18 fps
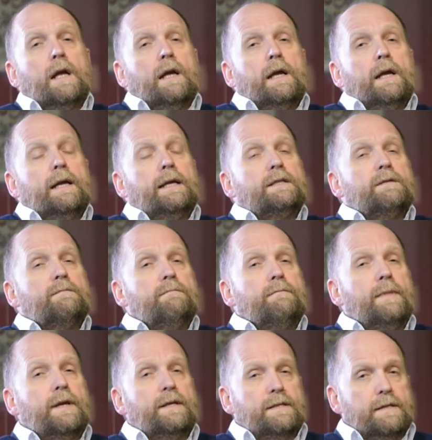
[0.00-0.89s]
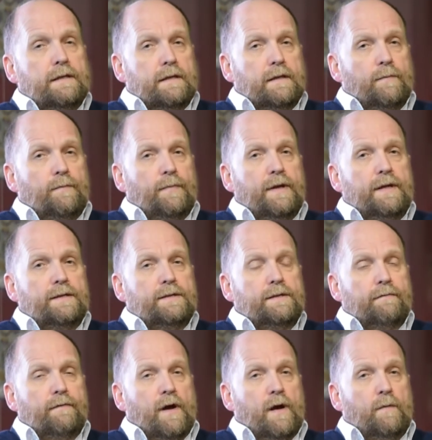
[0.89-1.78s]
he's missing the
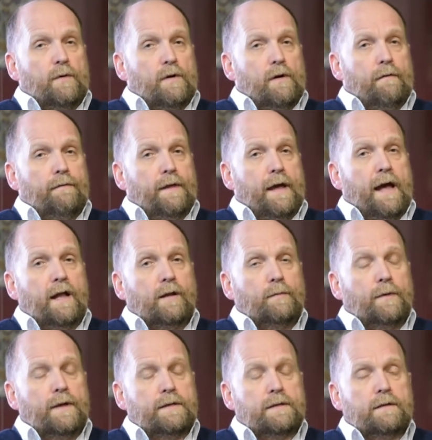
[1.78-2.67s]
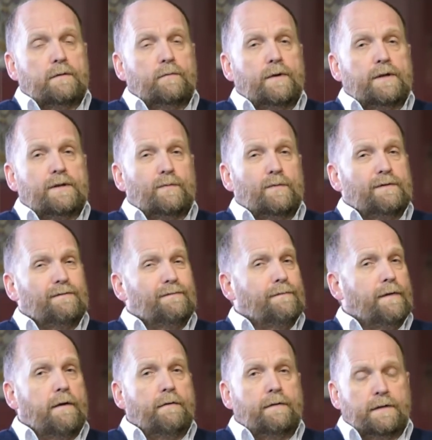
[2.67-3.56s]
piece of armour off the helmet, which was
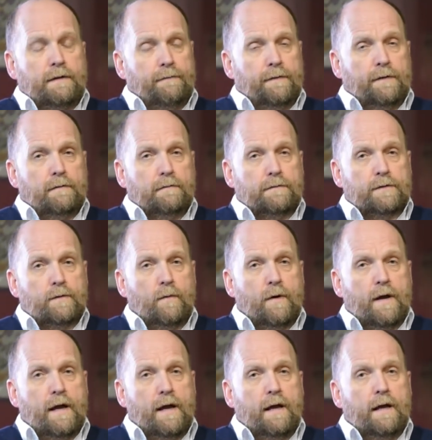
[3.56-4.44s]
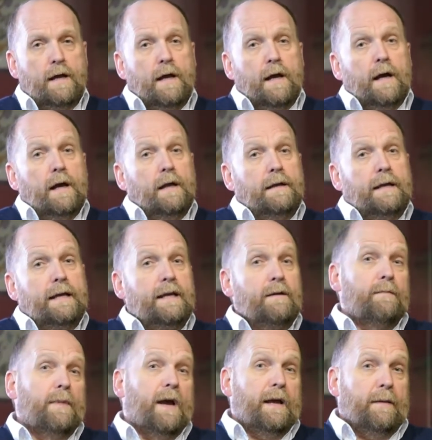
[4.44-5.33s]
very difficult to wear, and
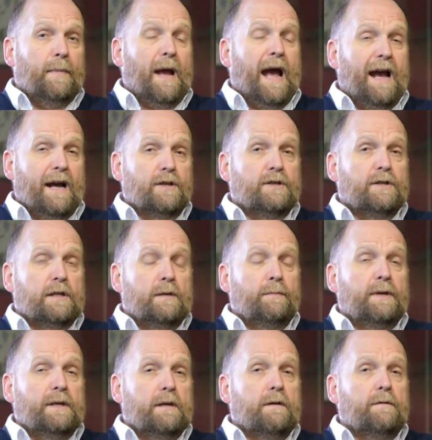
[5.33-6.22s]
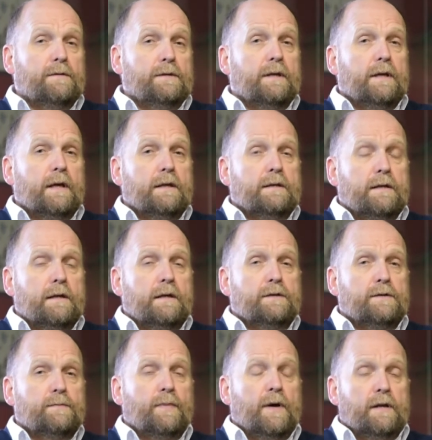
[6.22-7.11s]
he may actually be using it
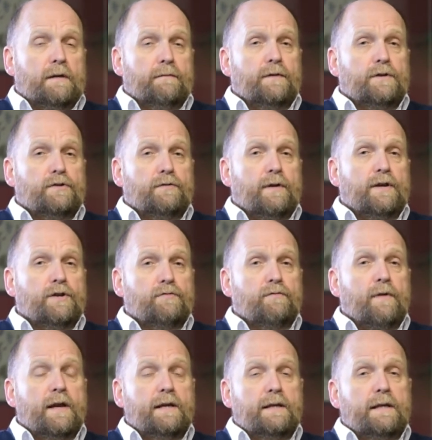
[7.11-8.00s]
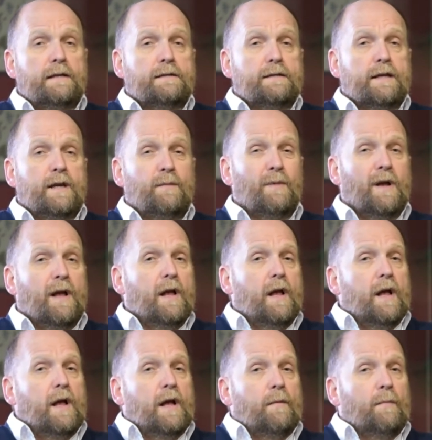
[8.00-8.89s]
as part of a trench raiding team.
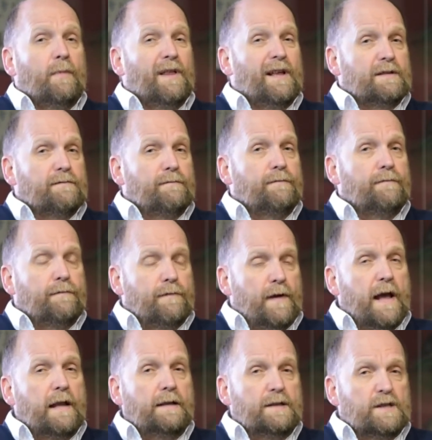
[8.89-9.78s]
But that's fairly